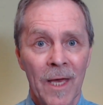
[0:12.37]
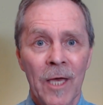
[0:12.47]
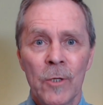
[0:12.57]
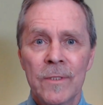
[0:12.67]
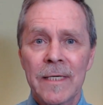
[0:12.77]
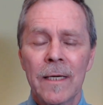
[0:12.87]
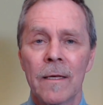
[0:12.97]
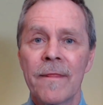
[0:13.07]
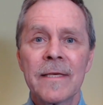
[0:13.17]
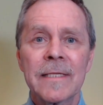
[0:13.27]
You see,
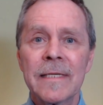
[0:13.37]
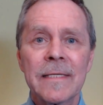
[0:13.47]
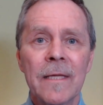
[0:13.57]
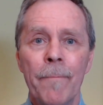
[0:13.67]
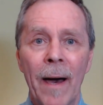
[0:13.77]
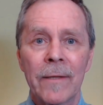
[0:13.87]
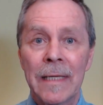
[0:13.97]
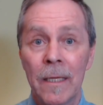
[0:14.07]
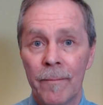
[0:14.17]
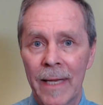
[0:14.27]
this isn't about
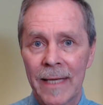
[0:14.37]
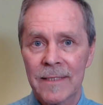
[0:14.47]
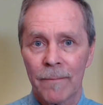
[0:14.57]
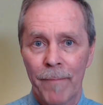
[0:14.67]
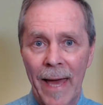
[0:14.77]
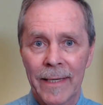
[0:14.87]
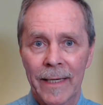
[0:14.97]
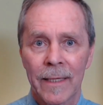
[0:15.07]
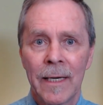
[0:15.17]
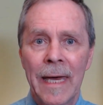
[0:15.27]
eliminating
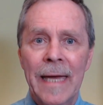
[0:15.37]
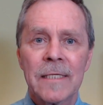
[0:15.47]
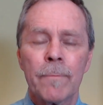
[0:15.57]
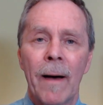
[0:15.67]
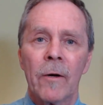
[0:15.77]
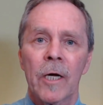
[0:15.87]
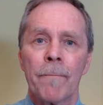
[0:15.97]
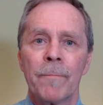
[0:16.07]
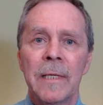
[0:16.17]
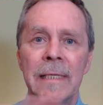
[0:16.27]
panic, it's about
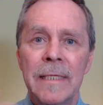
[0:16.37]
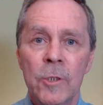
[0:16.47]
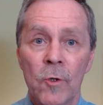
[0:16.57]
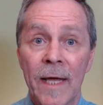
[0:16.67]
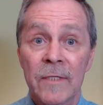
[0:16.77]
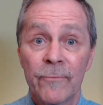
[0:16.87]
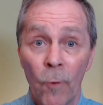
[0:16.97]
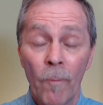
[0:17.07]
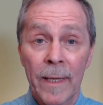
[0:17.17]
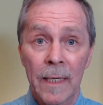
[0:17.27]
completely
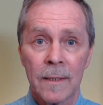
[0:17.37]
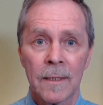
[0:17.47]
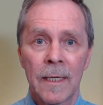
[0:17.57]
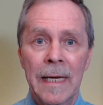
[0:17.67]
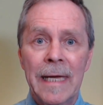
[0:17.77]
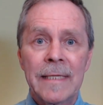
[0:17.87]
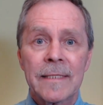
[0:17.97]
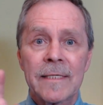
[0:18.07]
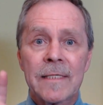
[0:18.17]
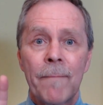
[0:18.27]
transforming it into
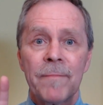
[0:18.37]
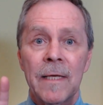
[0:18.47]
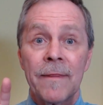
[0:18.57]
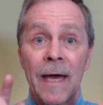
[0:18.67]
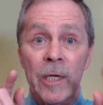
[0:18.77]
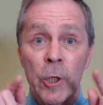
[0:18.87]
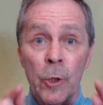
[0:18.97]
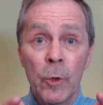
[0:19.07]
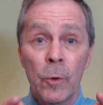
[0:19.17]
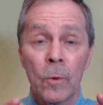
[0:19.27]
something that
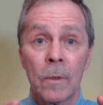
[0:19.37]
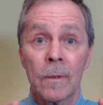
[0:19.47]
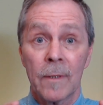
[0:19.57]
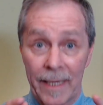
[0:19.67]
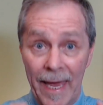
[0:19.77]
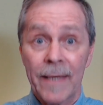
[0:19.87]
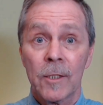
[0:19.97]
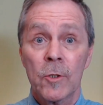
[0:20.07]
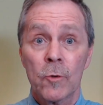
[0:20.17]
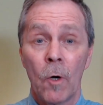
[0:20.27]
you can
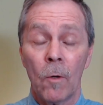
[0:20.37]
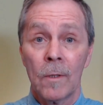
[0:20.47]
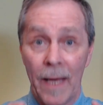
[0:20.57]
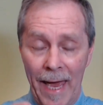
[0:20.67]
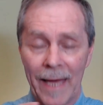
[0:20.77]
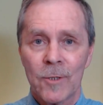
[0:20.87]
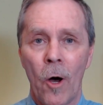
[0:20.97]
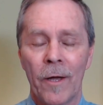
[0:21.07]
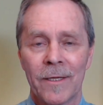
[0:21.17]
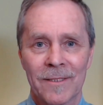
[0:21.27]
control and
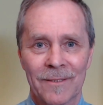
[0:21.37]
harness.